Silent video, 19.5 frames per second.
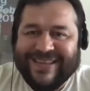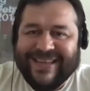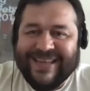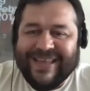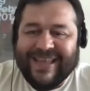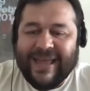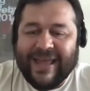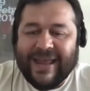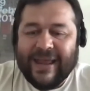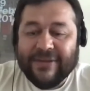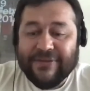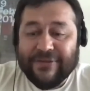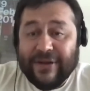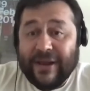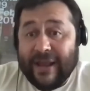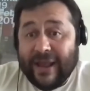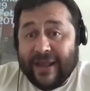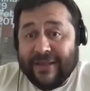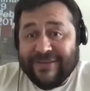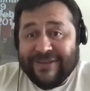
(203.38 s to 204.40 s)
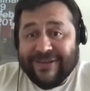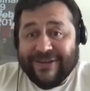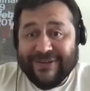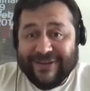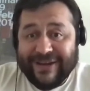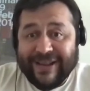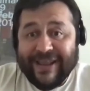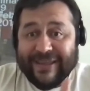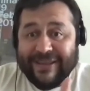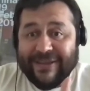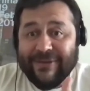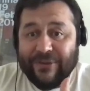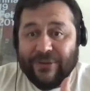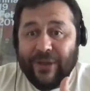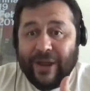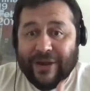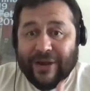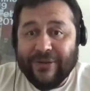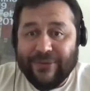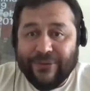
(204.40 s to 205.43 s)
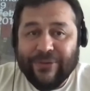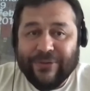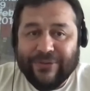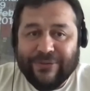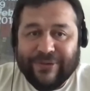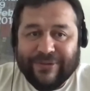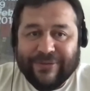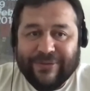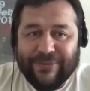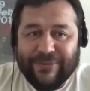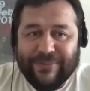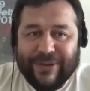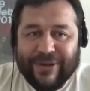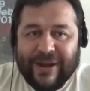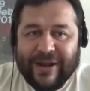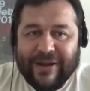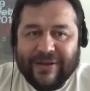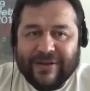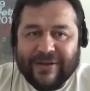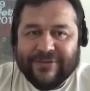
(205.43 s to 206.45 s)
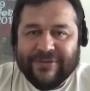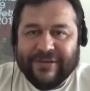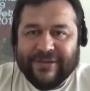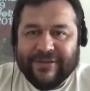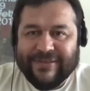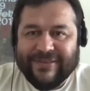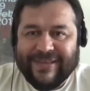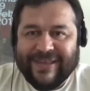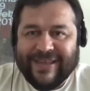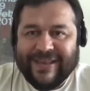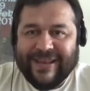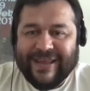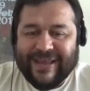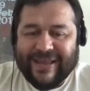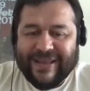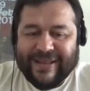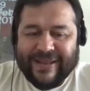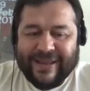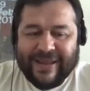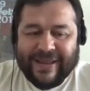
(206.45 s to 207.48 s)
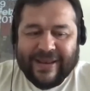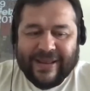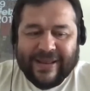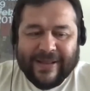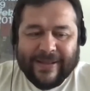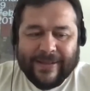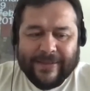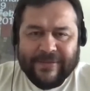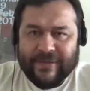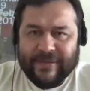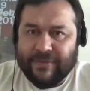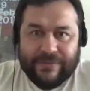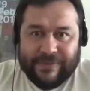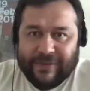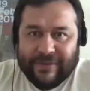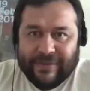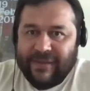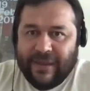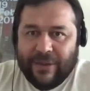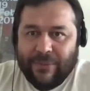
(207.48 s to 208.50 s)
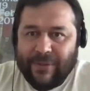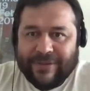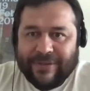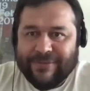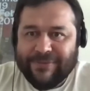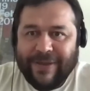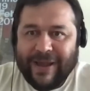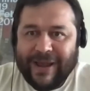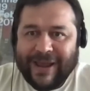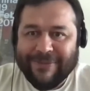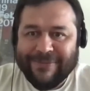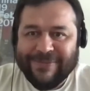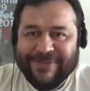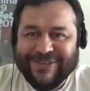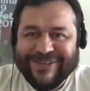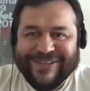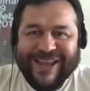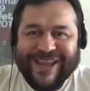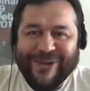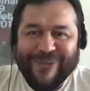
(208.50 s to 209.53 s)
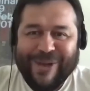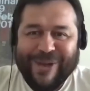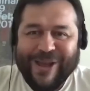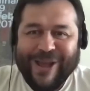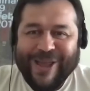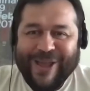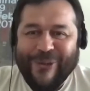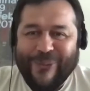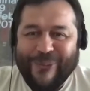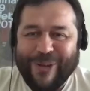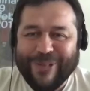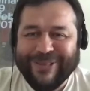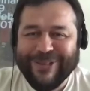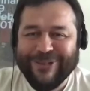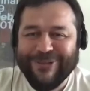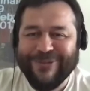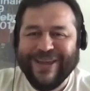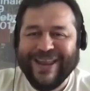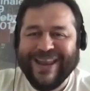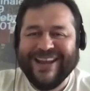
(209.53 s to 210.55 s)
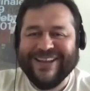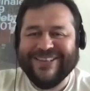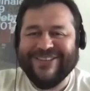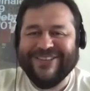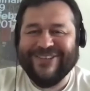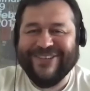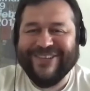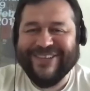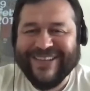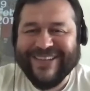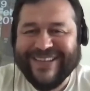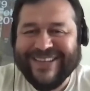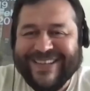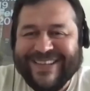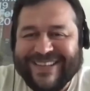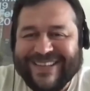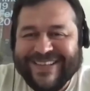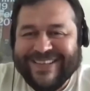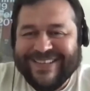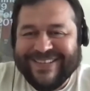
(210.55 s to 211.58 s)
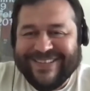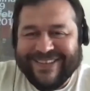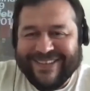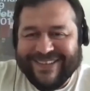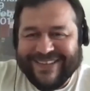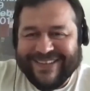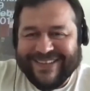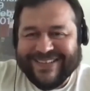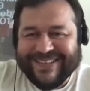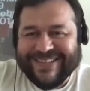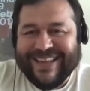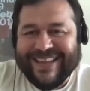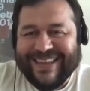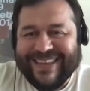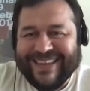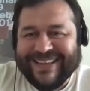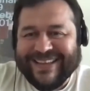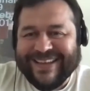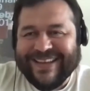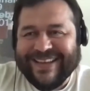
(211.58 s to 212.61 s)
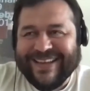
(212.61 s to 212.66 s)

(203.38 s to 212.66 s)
And actually, I asked her like, "Are you interested in being an actress?" And then since I was 5, I wanted to be an actor. So it's like